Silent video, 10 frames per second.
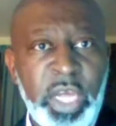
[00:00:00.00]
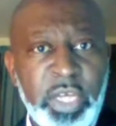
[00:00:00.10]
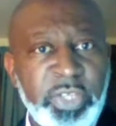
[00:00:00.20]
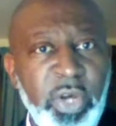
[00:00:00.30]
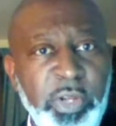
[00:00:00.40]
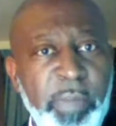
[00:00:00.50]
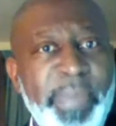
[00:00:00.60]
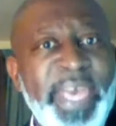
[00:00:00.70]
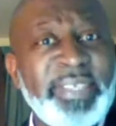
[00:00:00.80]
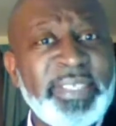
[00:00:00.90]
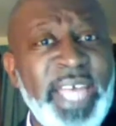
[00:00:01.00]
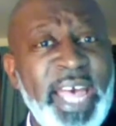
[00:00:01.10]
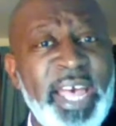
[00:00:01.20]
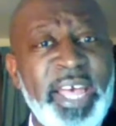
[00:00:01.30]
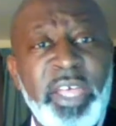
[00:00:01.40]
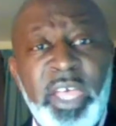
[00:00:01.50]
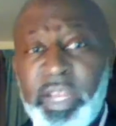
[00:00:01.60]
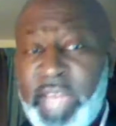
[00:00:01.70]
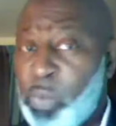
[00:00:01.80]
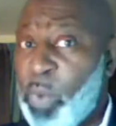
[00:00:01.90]
So the best time,
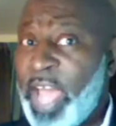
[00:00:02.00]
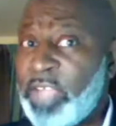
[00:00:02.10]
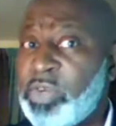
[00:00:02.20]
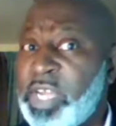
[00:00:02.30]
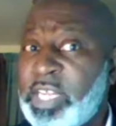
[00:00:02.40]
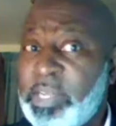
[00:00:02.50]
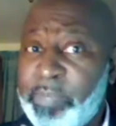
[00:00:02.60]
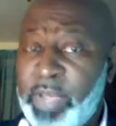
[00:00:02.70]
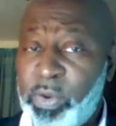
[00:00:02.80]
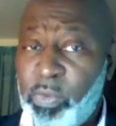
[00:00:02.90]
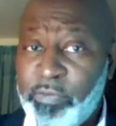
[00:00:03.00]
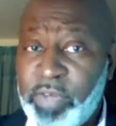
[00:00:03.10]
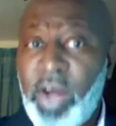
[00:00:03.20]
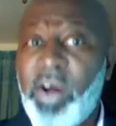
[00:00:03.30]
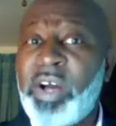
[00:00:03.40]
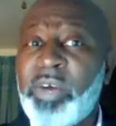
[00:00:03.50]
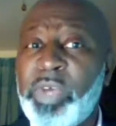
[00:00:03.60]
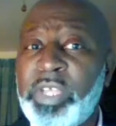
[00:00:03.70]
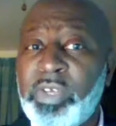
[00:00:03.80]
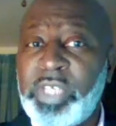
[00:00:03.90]
that's why you need to be with God
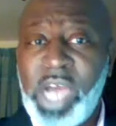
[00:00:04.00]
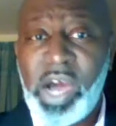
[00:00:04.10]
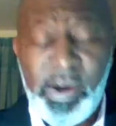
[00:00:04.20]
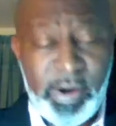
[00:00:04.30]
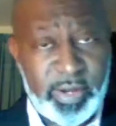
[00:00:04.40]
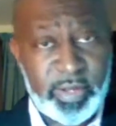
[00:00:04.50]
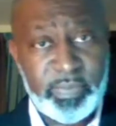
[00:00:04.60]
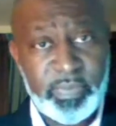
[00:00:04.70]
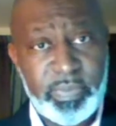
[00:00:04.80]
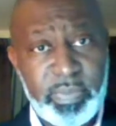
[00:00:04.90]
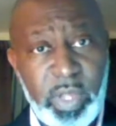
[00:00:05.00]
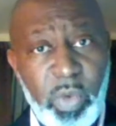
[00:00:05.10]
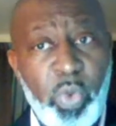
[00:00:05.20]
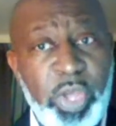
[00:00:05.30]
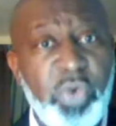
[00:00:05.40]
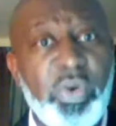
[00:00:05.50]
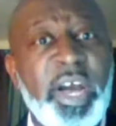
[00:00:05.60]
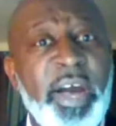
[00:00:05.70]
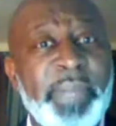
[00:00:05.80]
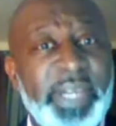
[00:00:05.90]
when you're young, when you
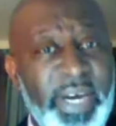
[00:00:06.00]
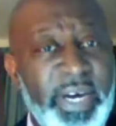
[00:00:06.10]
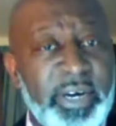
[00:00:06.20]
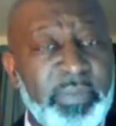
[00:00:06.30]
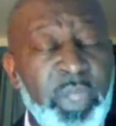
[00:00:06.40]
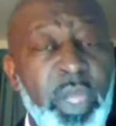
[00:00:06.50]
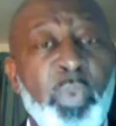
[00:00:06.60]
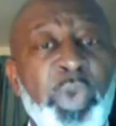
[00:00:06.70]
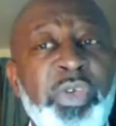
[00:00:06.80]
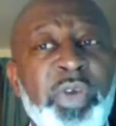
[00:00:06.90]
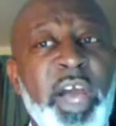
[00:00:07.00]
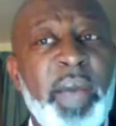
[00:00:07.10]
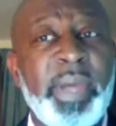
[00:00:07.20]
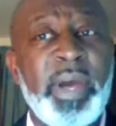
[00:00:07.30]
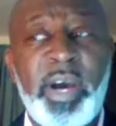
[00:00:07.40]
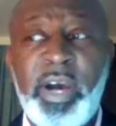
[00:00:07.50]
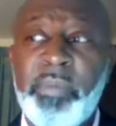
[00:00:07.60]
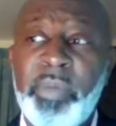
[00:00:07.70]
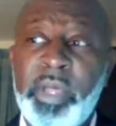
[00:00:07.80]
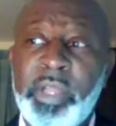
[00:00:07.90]
coming up. When you coming
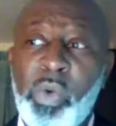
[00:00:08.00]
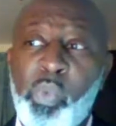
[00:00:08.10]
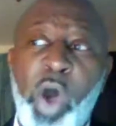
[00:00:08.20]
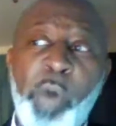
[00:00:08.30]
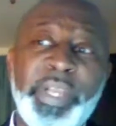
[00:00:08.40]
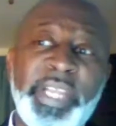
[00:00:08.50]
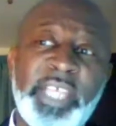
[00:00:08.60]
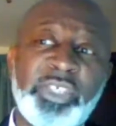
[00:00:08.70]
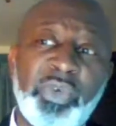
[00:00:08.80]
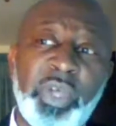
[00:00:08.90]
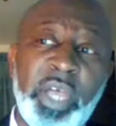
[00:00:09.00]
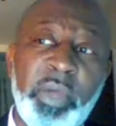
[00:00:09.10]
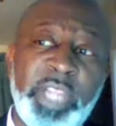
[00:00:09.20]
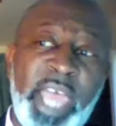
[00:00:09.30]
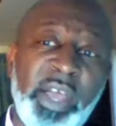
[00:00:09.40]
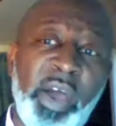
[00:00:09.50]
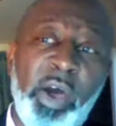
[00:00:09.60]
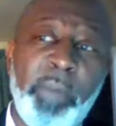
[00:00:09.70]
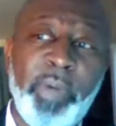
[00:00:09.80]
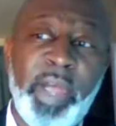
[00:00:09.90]
up, the woman that you get that
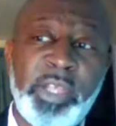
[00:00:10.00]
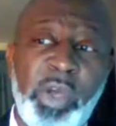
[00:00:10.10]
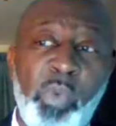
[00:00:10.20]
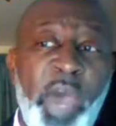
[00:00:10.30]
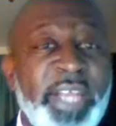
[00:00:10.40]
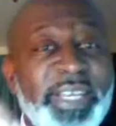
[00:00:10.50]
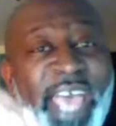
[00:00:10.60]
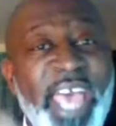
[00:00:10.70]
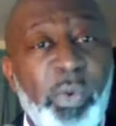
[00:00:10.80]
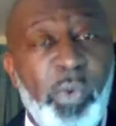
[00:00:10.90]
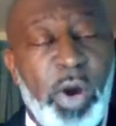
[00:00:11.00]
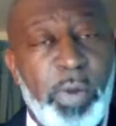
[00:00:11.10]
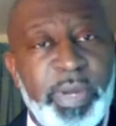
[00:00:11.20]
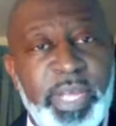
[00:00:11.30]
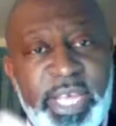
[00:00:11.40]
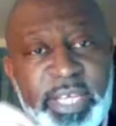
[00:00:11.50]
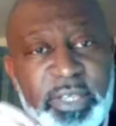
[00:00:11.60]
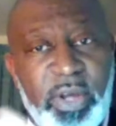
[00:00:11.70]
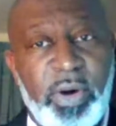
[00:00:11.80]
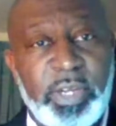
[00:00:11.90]
God bring your way, that woman is
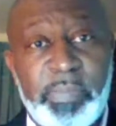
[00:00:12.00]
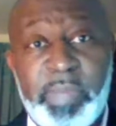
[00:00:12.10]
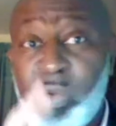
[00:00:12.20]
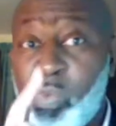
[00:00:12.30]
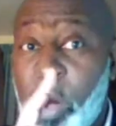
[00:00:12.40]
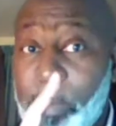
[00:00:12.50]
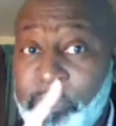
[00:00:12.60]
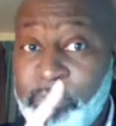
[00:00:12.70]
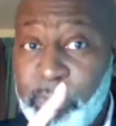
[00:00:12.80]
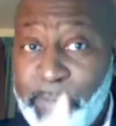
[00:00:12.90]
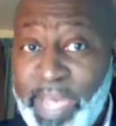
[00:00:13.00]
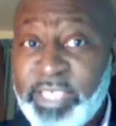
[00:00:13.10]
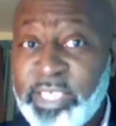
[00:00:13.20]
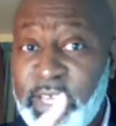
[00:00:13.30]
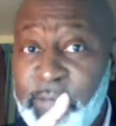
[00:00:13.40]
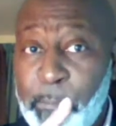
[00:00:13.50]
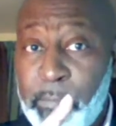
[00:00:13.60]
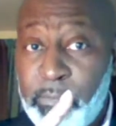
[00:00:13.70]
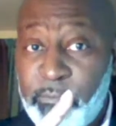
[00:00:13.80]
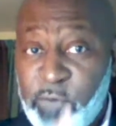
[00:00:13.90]
going to be the woman basically
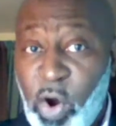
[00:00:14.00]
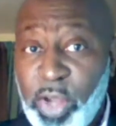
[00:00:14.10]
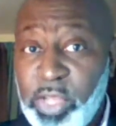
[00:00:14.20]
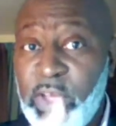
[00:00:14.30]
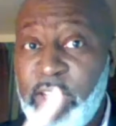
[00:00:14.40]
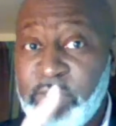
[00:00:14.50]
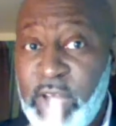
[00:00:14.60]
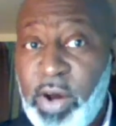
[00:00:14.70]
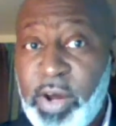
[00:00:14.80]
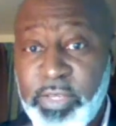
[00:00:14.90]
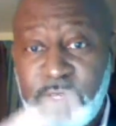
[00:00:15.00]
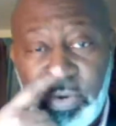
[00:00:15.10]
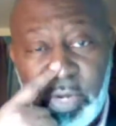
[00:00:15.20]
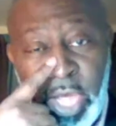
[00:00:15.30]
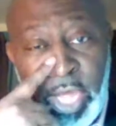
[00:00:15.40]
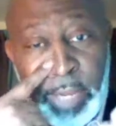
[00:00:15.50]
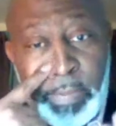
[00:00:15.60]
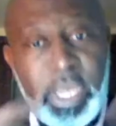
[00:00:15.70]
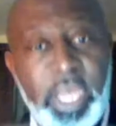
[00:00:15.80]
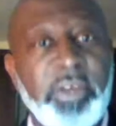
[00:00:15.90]
for you if God is doing it. Let
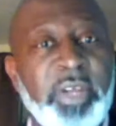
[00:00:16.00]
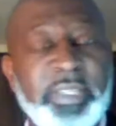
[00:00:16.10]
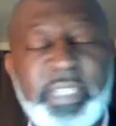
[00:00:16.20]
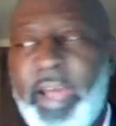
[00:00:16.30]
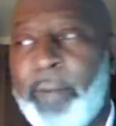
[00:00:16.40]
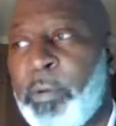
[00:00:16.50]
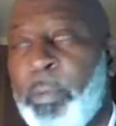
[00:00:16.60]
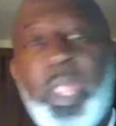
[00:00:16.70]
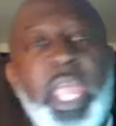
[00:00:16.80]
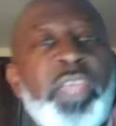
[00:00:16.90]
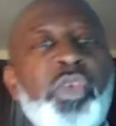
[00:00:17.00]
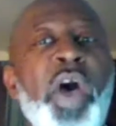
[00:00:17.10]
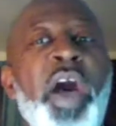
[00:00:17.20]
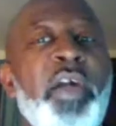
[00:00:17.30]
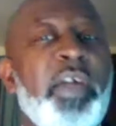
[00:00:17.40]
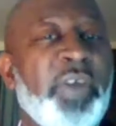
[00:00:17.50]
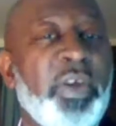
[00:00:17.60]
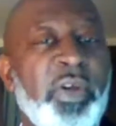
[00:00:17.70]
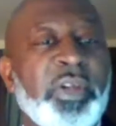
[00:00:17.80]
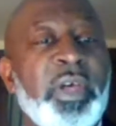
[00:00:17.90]
me give you an example. And you all have
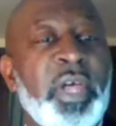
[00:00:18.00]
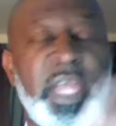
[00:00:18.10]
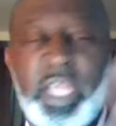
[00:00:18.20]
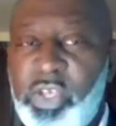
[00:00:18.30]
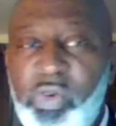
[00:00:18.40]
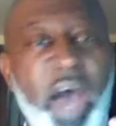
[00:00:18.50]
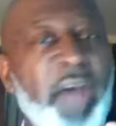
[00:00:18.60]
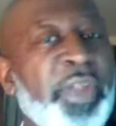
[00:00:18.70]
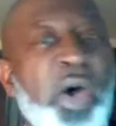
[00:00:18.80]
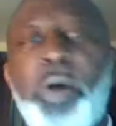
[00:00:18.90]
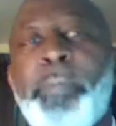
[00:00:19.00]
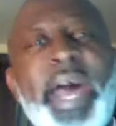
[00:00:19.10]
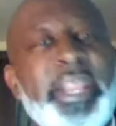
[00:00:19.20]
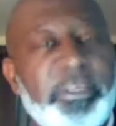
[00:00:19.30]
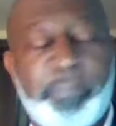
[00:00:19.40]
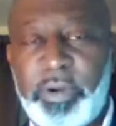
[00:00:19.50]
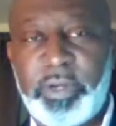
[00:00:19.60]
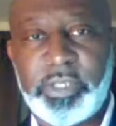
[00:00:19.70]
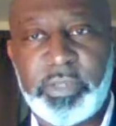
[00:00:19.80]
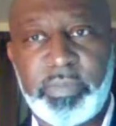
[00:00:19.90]
heard, you all know about this
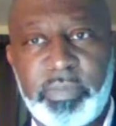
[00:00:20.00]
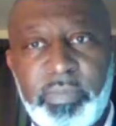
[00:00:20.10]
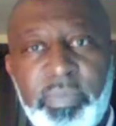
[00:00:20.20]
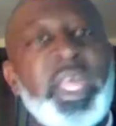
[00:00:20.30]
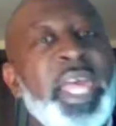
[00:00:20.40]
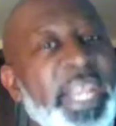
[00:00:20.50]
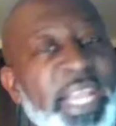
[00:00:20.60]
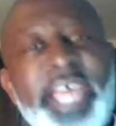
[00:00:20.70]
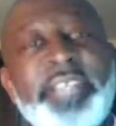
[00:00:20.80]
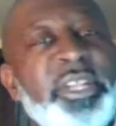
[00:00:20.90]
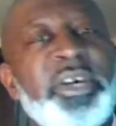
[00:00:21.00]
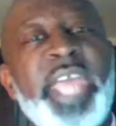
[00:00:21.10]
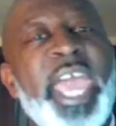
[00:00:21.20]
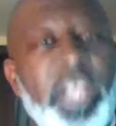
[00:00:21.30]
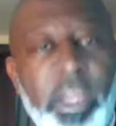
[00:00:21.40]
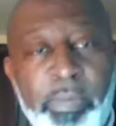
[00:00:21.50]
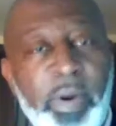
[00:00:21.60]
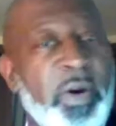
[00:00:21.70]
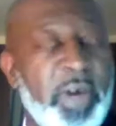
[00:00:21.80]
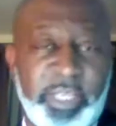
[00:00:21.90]
person. Let's look at
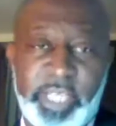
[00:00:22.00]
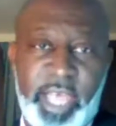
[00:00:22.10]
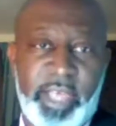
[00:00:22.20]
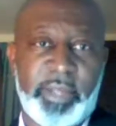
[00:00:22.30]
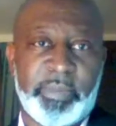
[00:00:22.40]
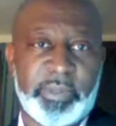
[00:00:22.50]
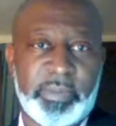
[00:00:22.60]
LeBron James.